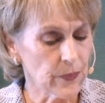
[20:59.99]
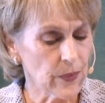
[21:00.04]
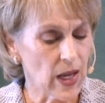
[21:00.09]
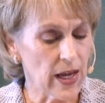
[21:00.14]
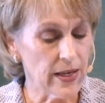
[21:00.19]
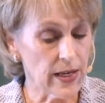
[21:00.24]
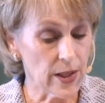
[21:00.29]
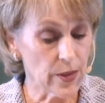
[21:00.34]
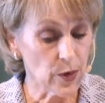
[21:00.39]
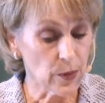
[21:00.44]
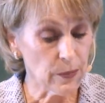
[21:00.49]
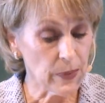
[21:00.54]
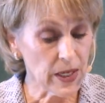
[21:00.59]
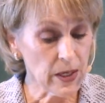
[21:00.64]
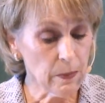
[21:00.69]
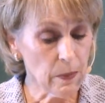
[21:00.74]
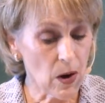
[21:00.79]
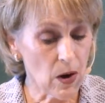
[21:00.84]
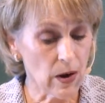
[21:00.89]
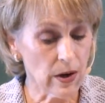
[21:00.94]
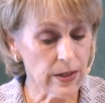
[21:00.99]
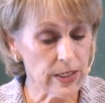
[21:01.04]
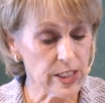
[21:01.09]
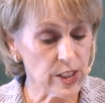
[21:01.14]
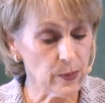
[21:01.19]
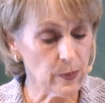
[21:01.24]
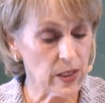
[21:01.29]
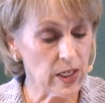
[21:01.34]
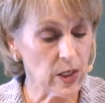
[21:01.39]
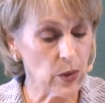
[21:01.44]
Another big part
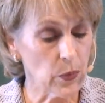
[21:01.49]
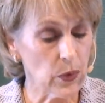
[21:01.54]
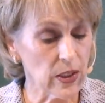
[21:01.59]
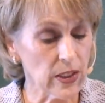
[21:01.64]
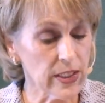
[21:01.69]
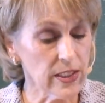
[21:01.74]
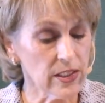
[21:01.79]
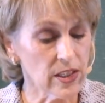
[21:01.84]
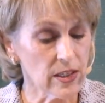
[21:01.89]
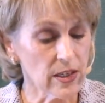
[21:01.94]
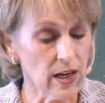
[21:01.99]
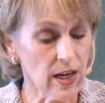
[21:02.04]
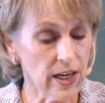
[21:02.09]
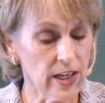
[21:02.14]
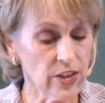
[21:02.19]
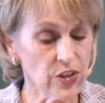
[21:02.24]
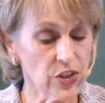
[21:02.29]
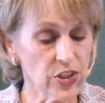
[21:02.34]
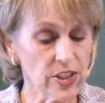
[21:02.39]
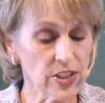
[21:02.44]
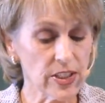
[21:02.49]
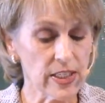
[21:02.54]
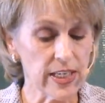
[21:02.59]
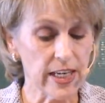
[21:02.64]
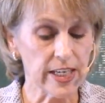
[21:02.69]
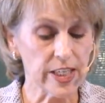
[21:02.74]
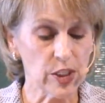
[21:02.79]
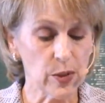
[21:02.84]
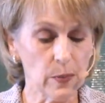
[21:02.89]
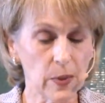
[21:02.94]
is being willing to consciously
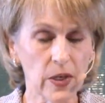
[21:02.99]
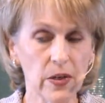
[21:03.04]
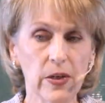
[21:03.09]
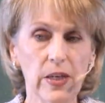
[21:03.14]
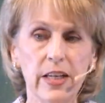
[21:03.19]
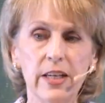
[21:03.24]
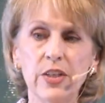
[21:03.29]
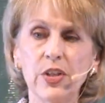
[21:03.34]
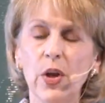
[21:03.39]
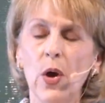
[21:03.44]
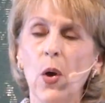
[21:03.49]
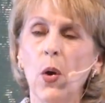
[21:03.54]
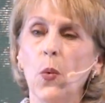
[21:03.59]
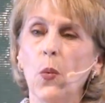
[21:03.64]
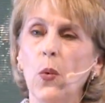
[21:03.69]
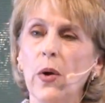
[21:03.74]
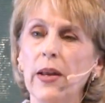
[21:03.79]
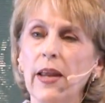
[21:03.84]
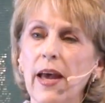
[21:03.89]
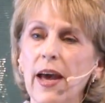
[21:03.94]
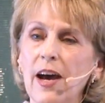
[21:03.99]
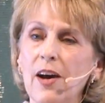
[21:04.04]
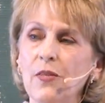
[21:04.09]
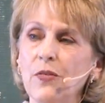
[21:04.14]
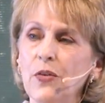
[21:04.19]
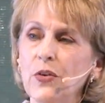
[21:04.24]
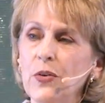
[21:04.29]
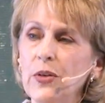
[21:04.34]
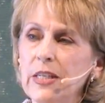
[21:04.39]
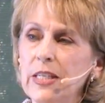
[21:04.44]
experience
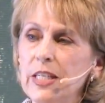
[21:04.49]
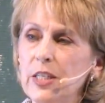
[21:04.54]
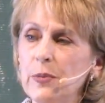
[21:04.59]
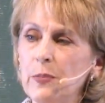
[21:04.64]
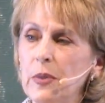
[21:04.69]
whatever is